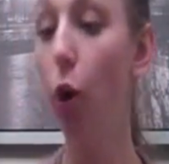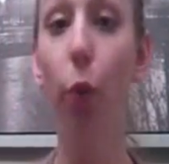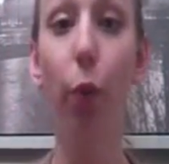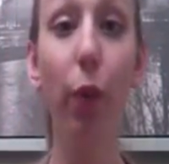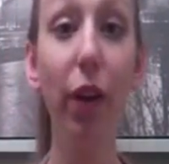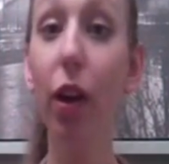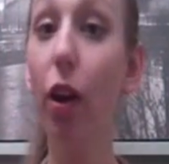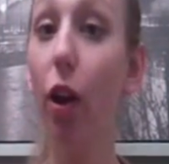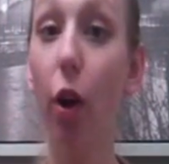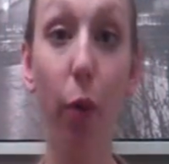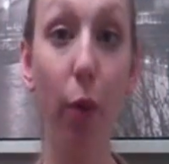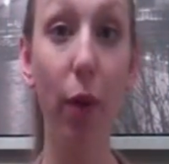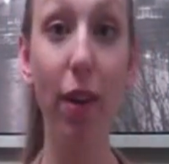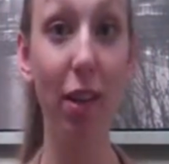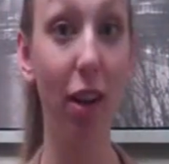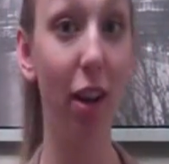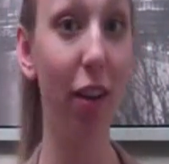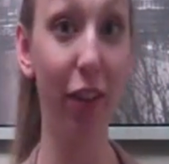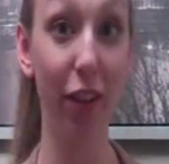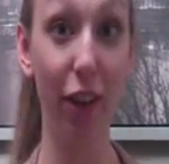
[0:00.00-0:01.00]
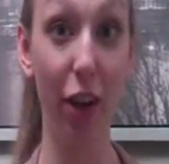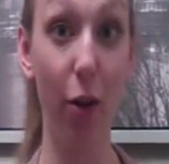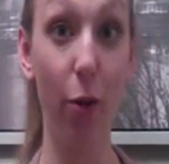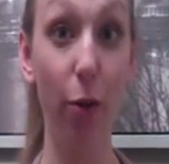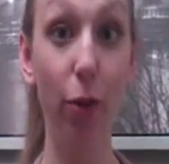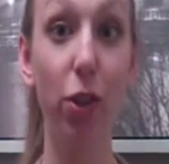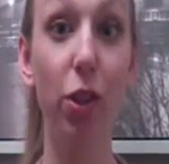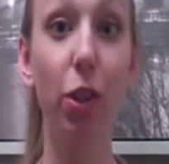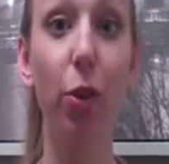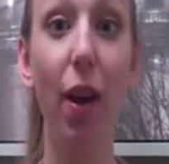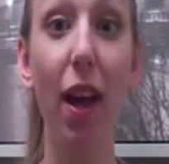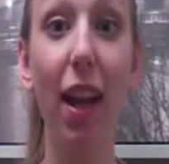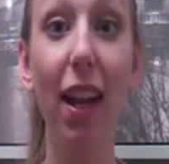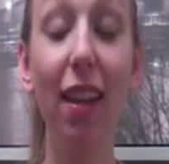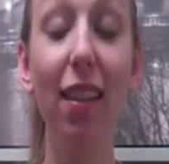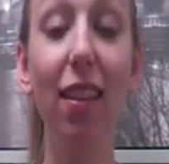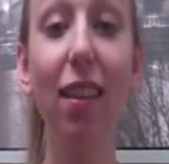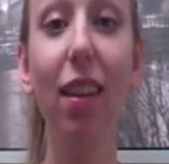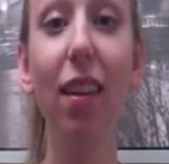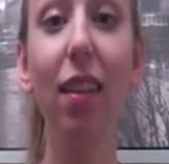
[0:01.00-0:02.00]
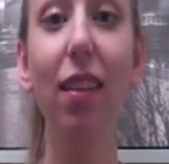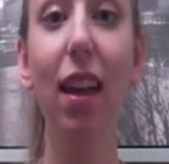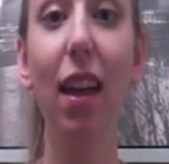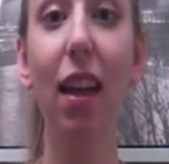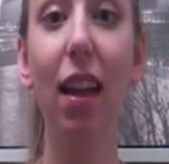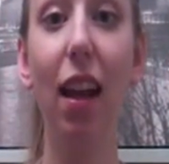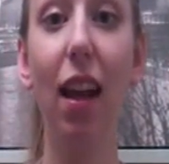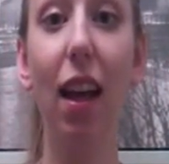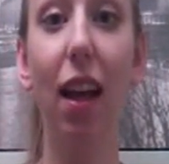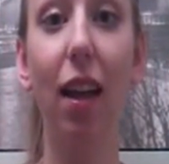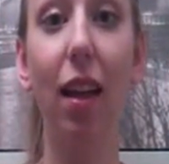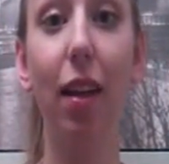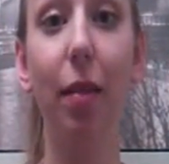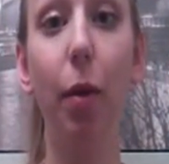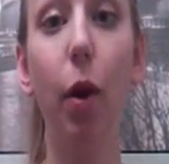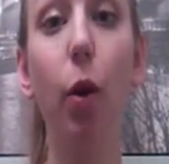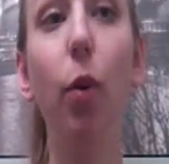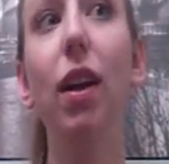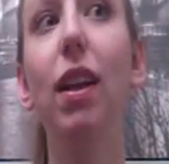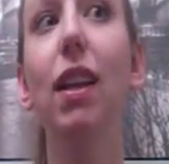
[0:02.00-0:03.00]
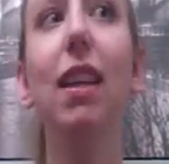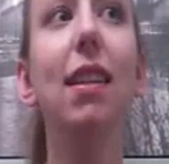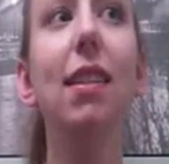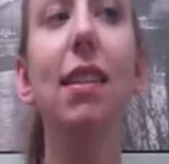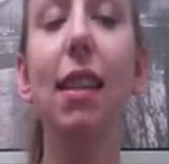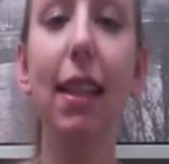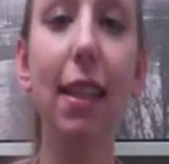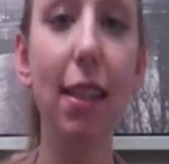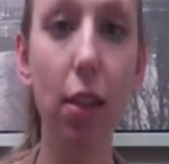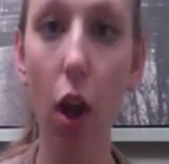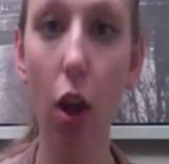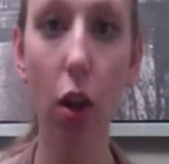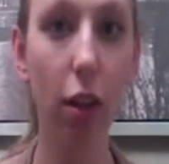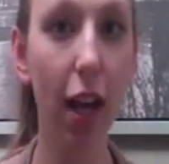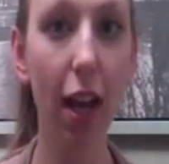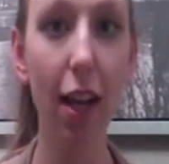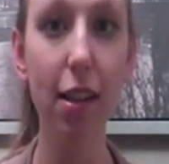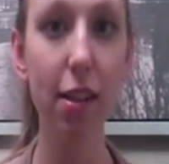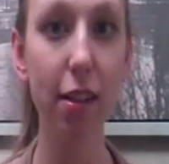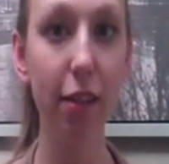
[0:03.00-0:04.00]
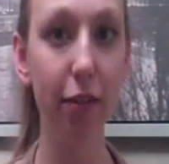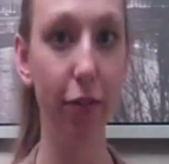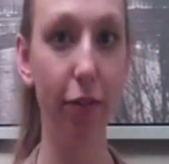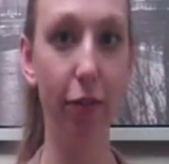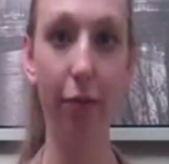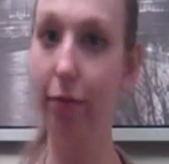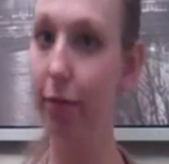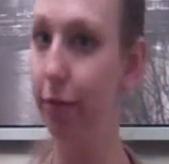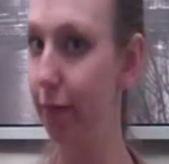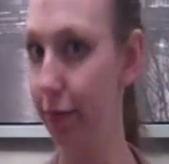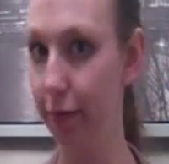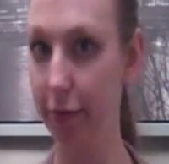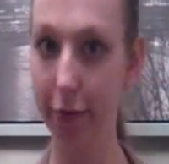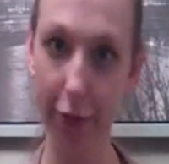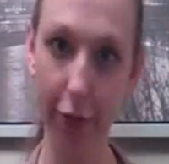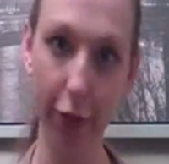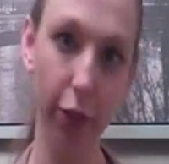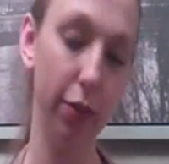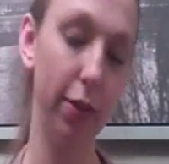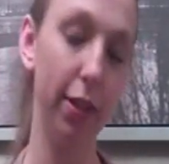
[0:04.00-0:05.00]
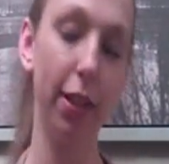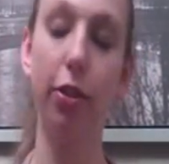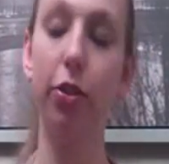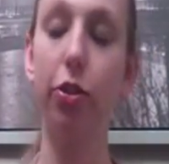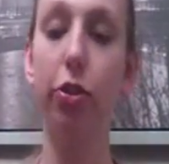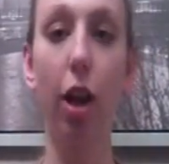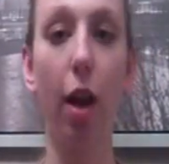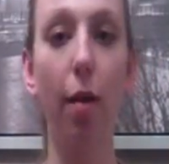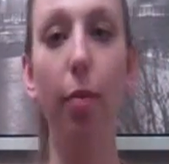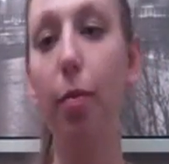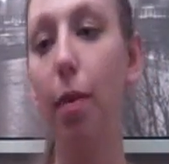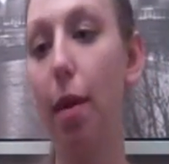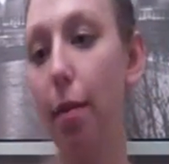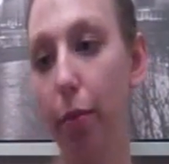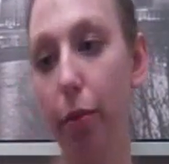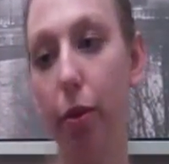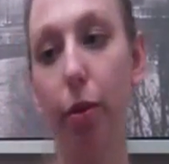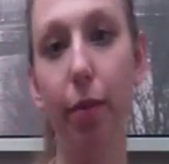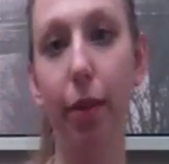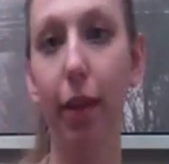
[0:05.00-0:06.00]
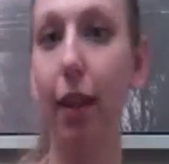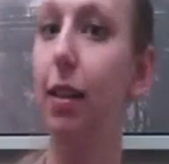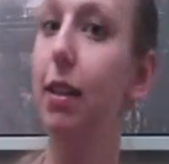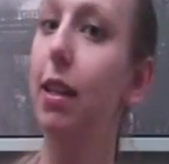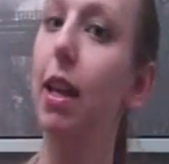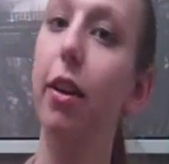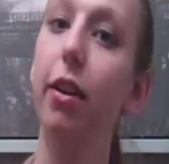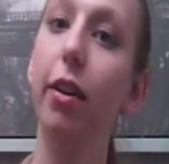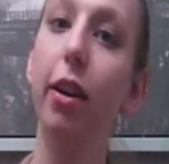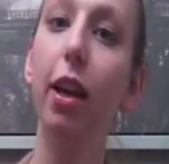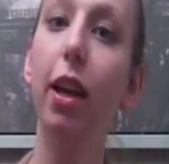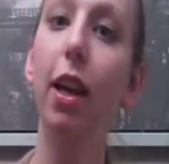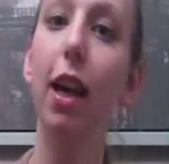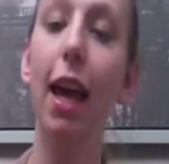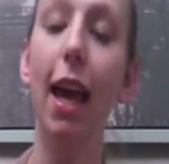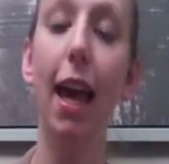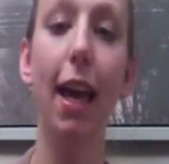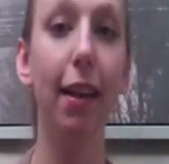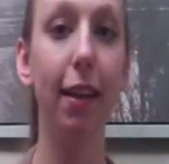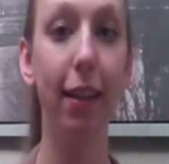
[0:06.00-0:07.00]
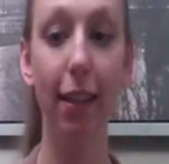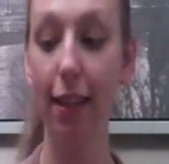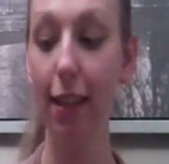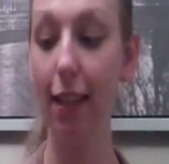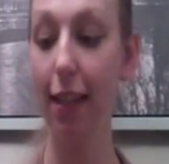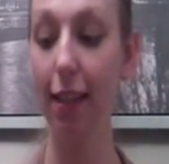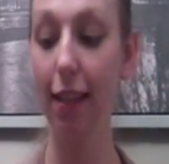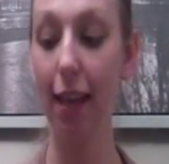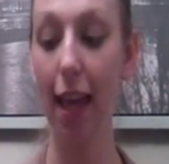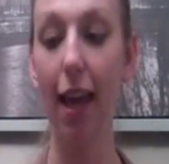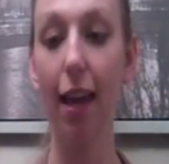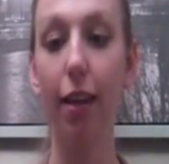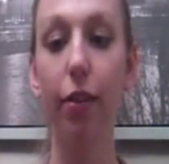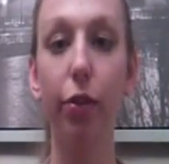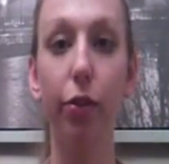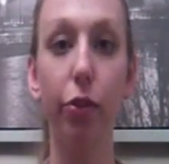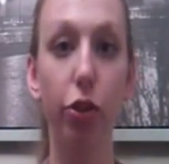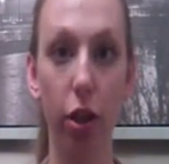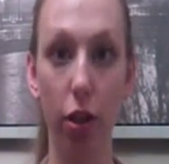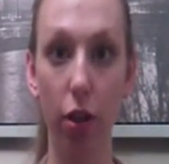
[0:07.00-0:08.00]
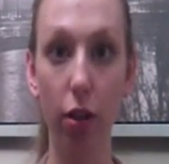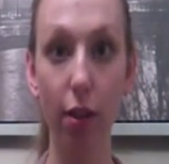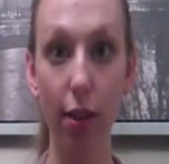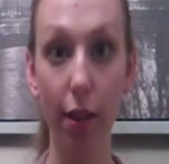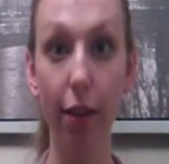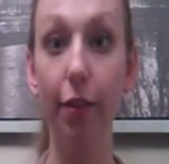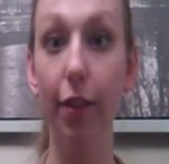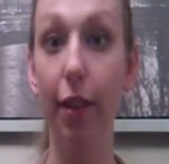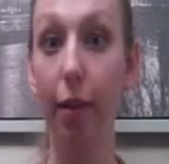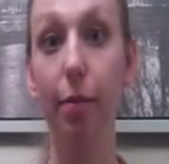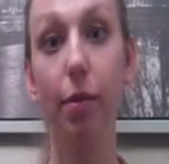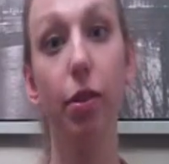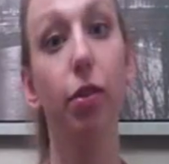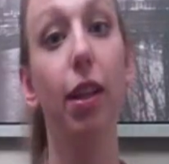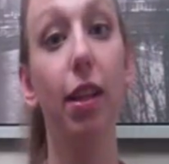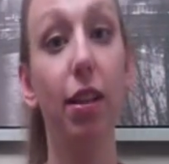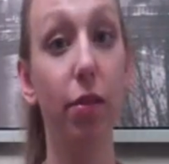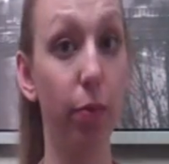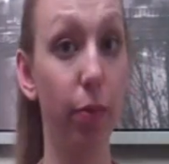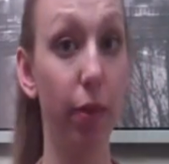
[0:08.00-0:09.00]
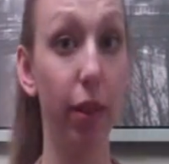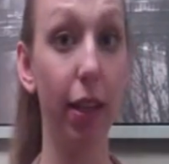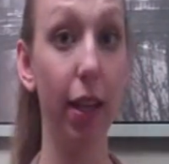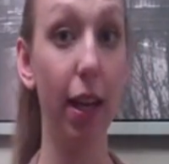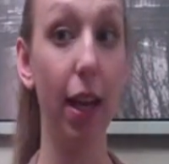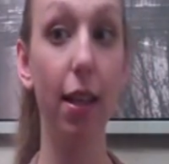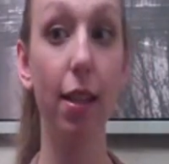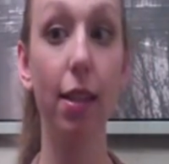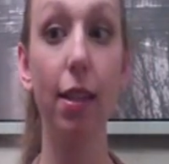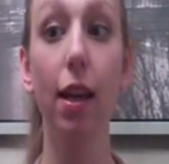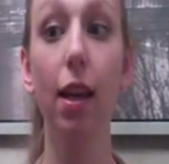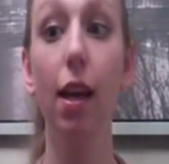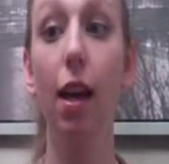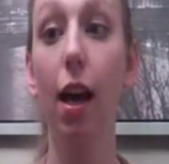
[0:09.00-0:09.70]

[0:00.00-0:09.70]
We are always on the go. So anything that, and he eats all kinds of fruits. I just chop them up, put them in a container, and he can handle chunks of them. So that's really nice.